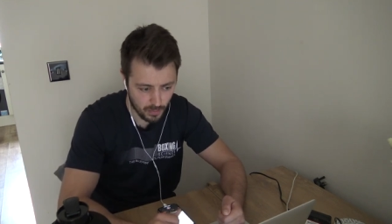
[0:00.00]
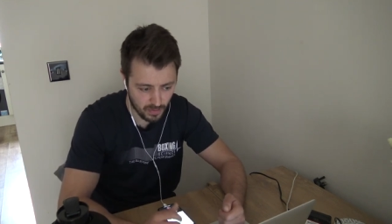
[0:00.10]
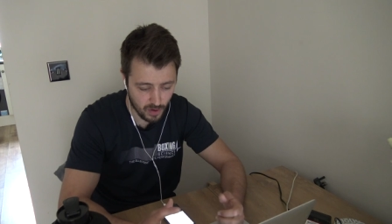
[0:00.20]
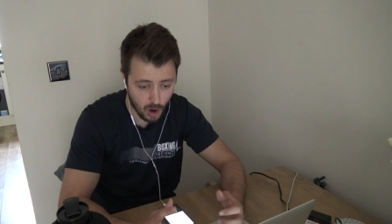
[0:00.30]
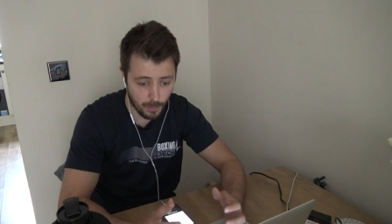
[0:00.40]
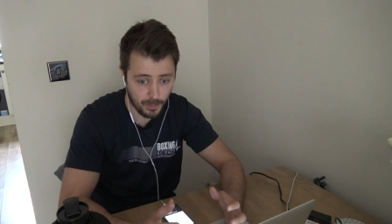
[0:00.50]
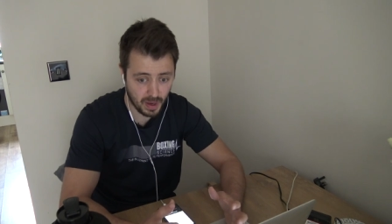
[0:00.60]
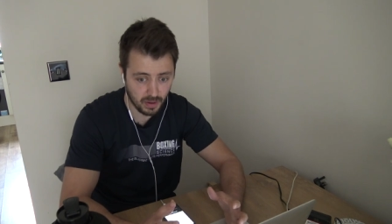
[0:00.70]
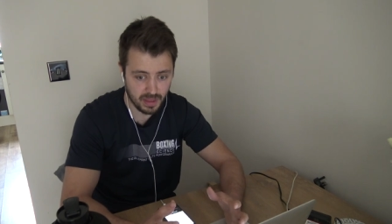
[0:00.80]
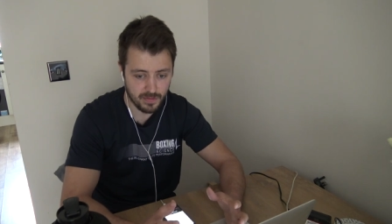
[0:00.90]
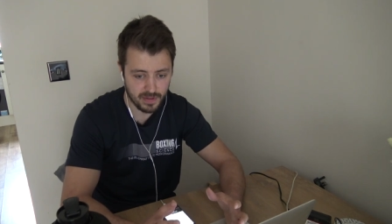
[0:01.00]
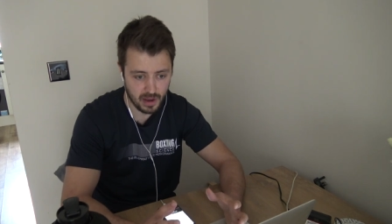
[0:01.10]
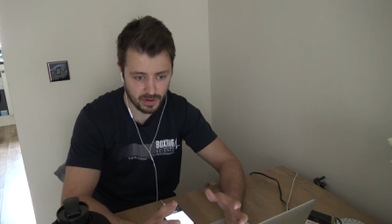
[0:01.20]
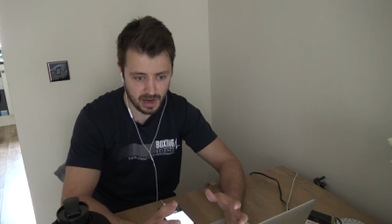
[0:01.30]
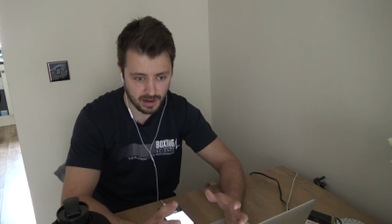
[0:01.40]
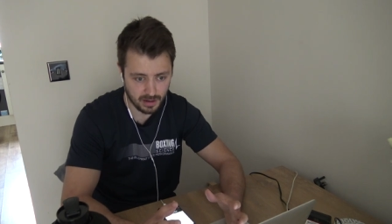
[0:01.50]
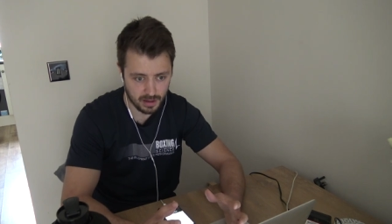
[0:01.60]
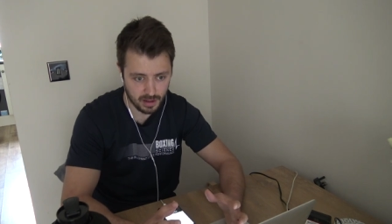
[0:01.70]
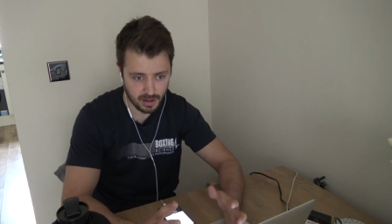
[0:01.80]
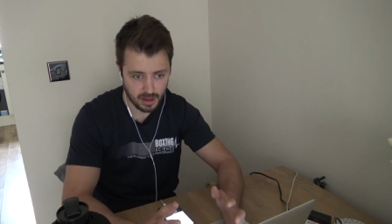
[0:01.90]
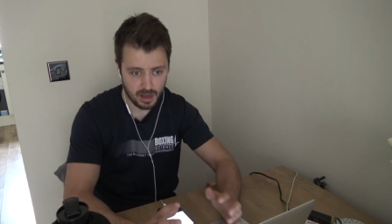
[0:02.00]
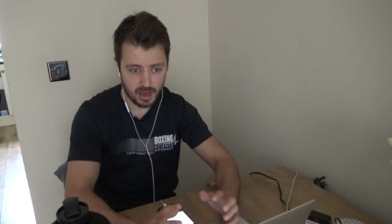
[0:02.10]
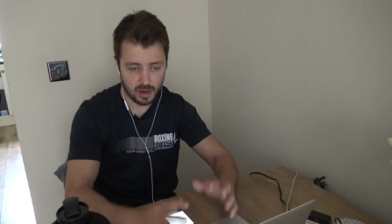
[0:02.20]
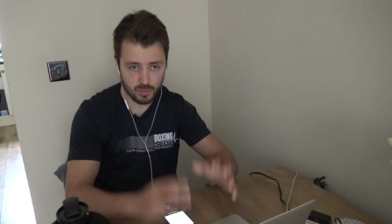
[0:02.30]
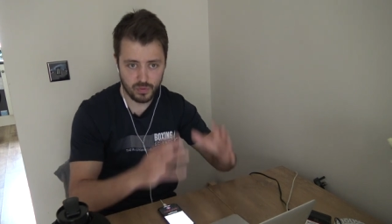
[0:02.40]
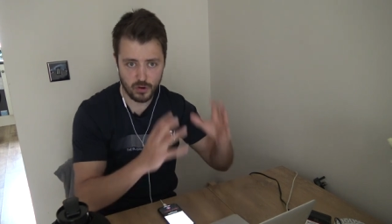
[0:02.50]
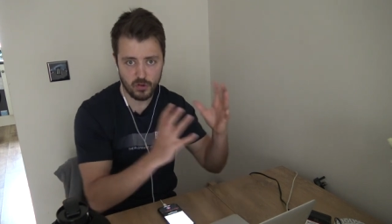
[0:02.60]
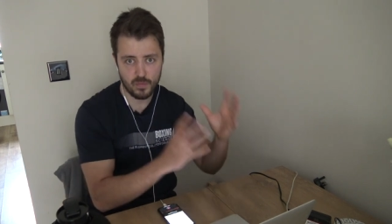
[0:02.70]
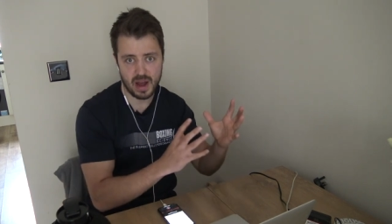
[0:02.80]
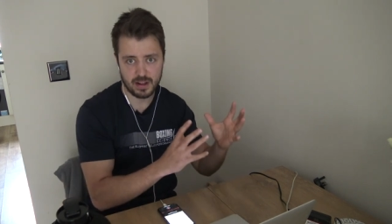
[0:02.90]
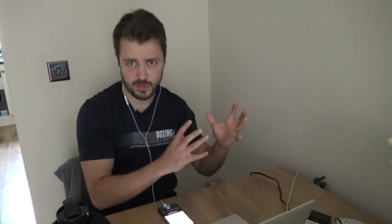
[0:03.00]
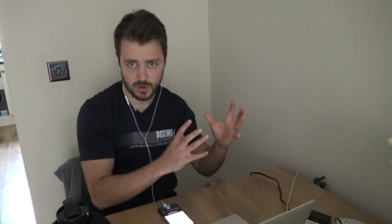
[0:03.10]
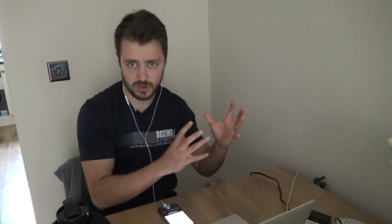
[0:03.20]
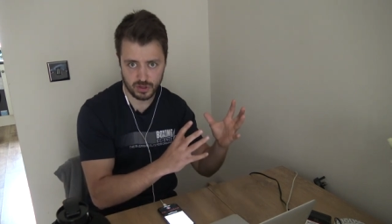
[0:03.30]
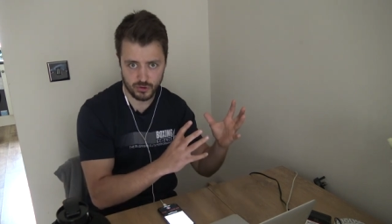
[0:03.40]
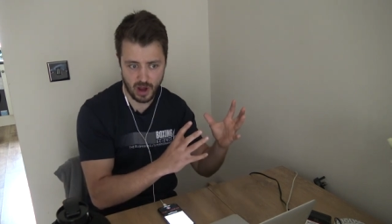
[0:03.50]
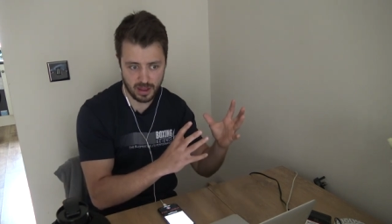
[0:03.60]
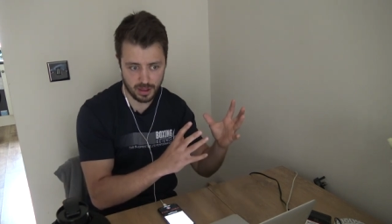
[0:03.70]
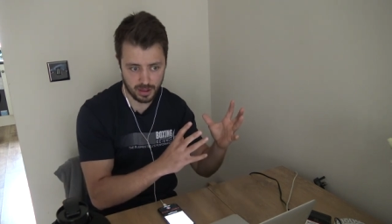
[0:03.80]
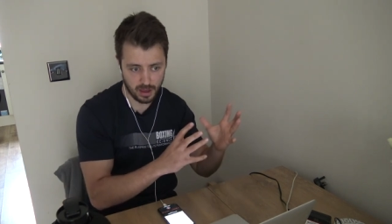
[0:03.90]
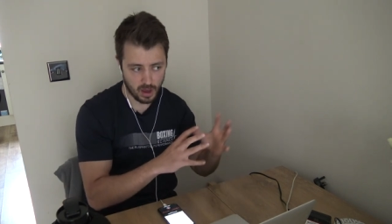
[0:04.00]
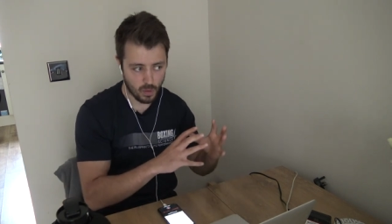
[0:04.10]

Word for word: We've got to build them foundations, improve maximum strength.